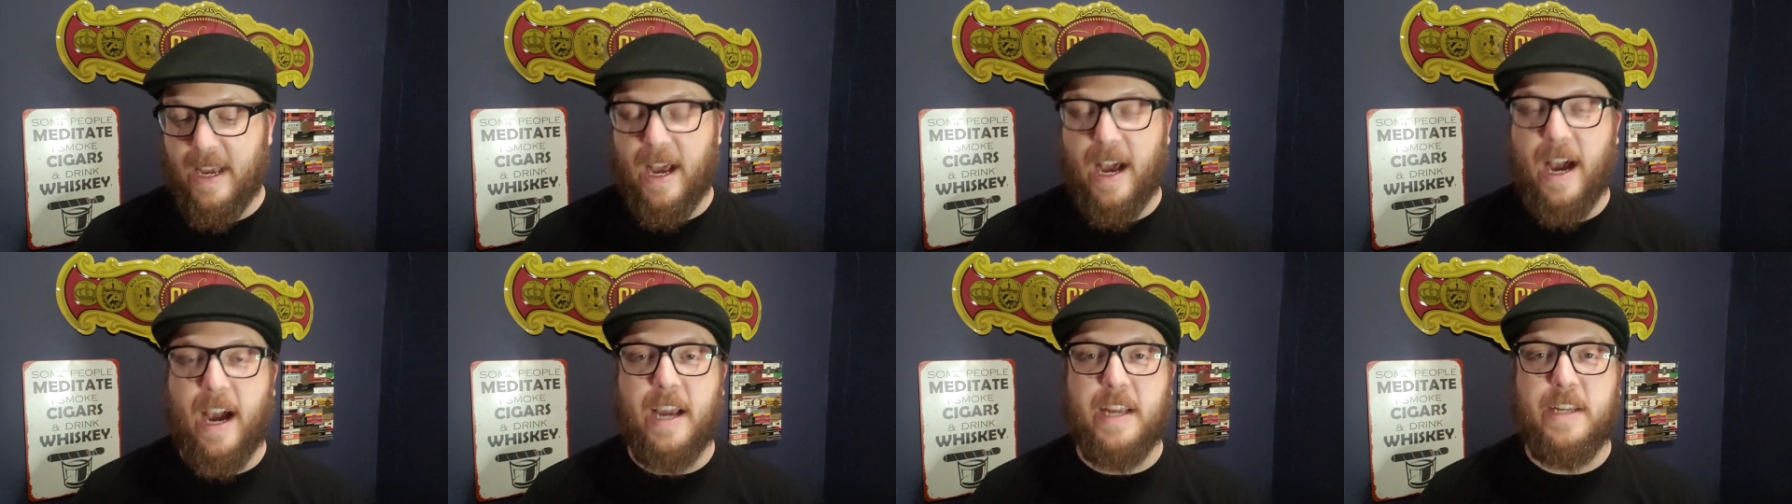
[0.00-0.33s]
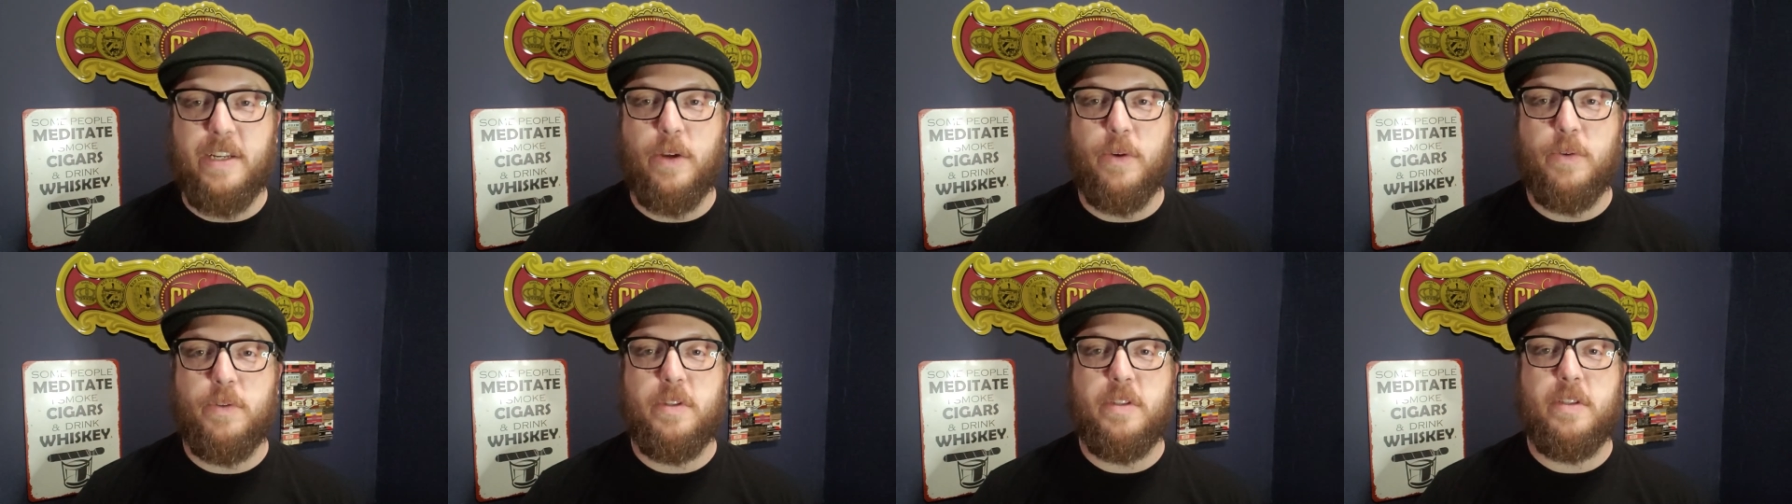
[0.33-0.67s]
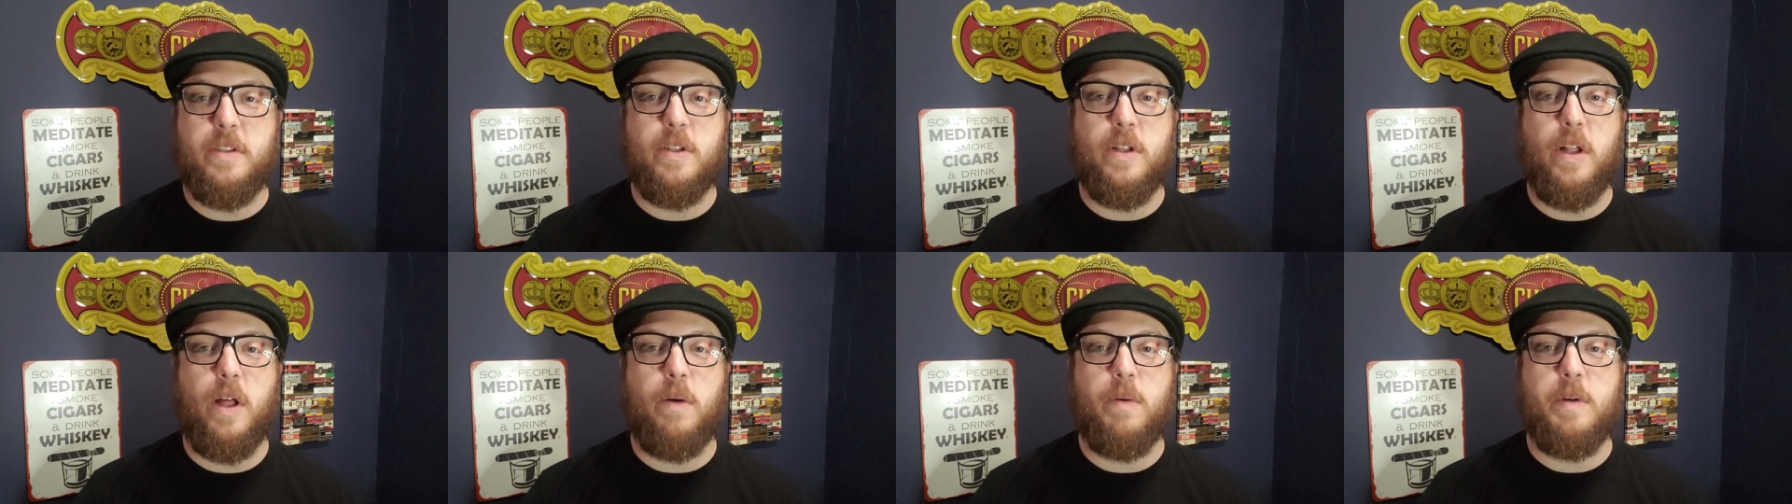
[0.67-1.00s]
I know that
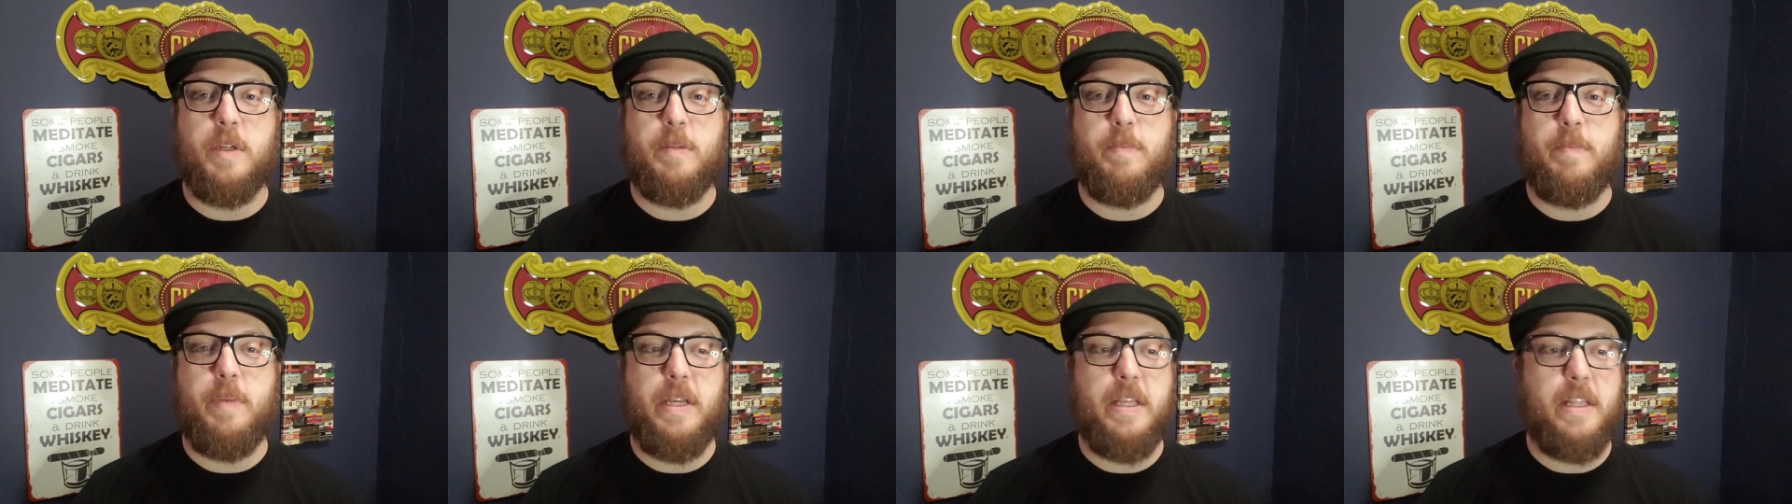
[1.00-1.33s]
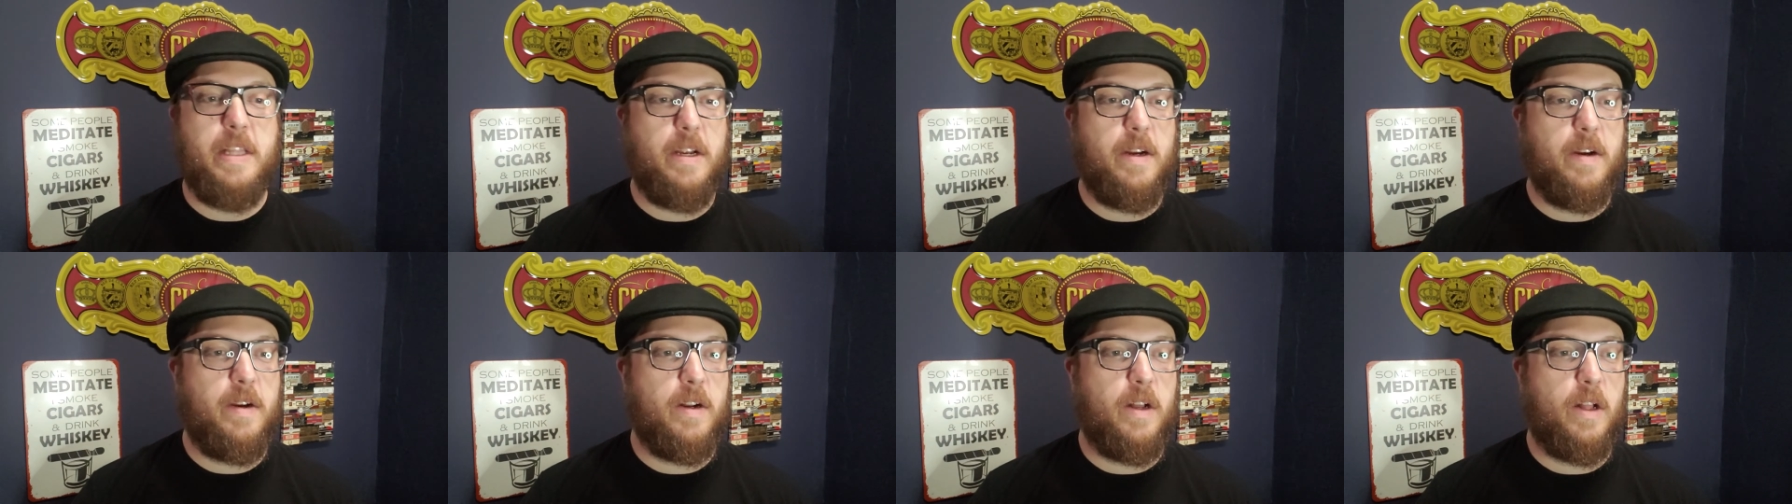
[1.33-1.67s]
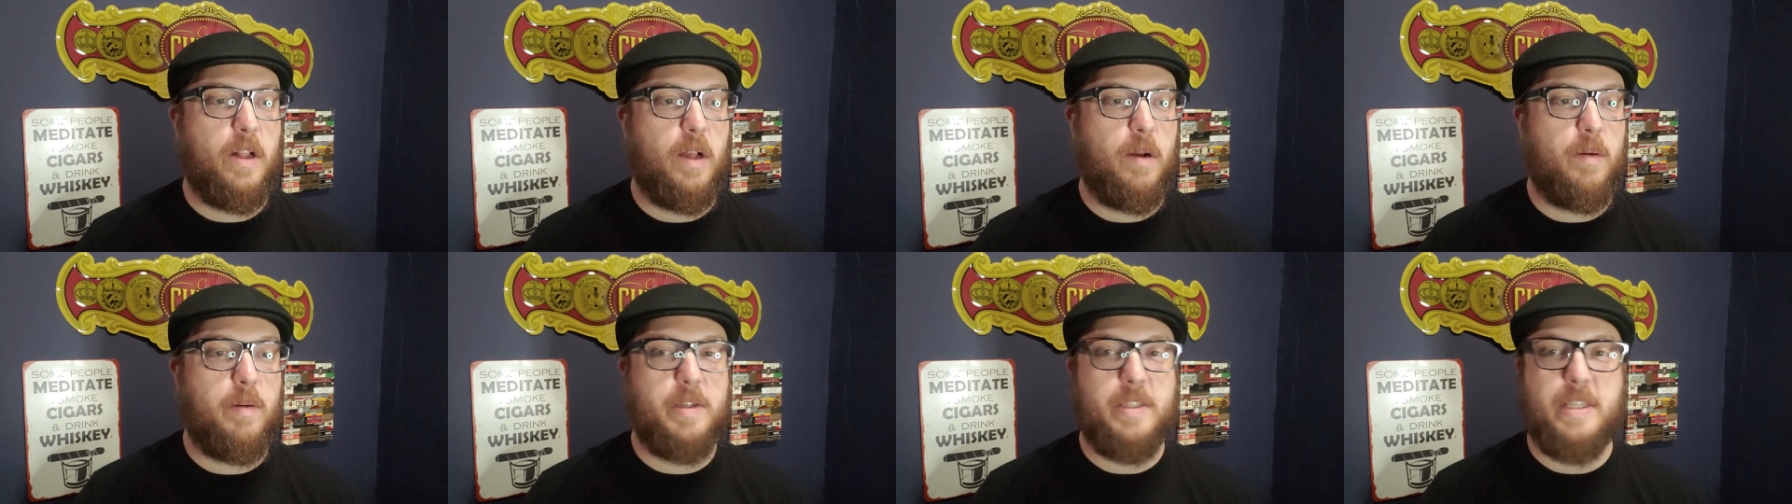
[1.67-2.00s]
they'll always be there, and
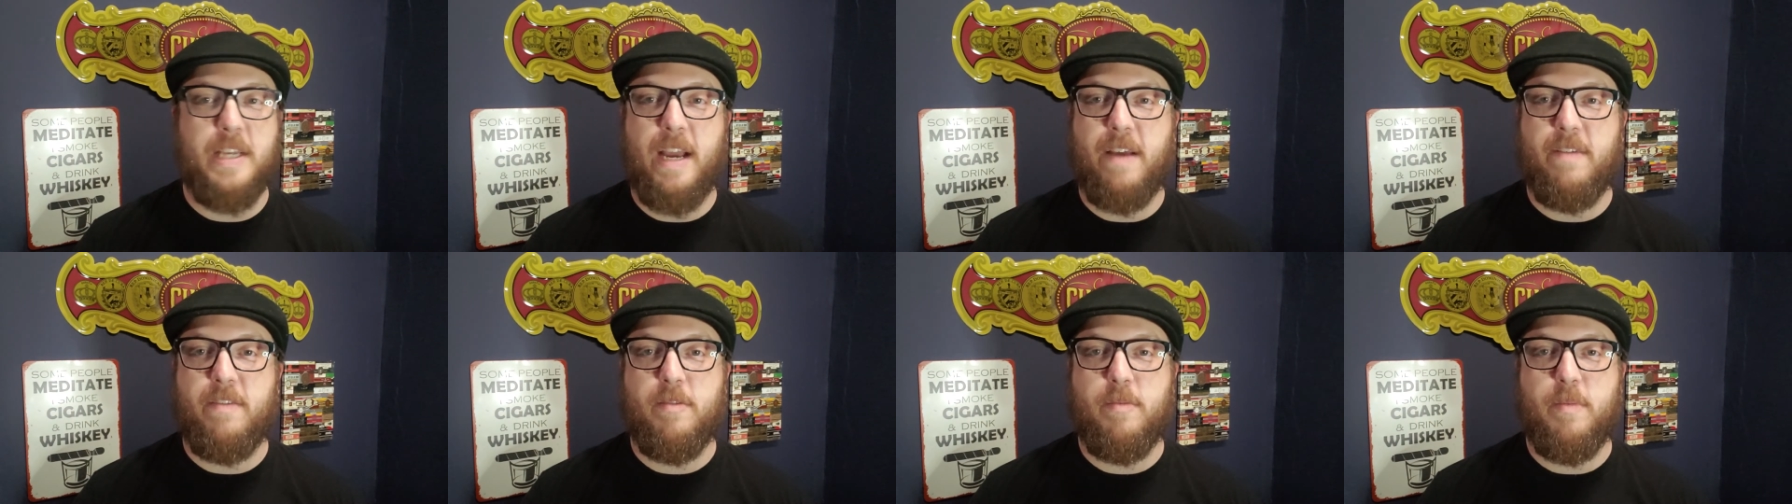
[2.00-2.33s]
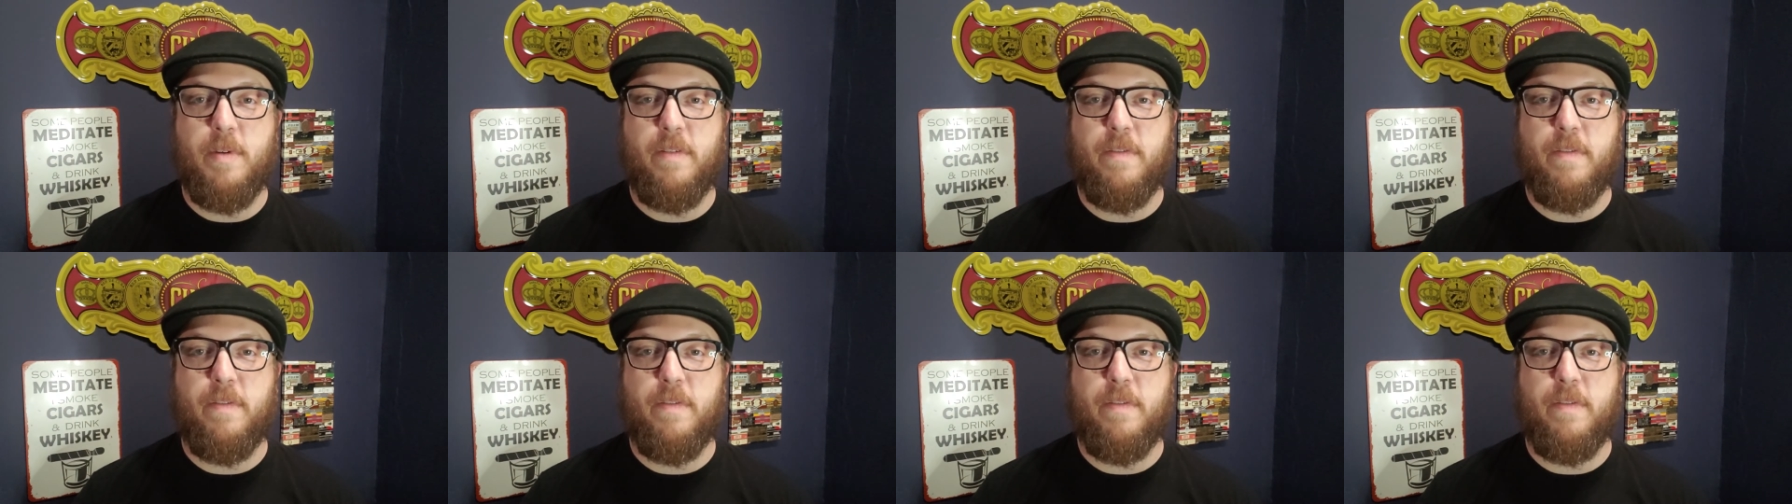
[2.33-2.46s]
I'll always have them.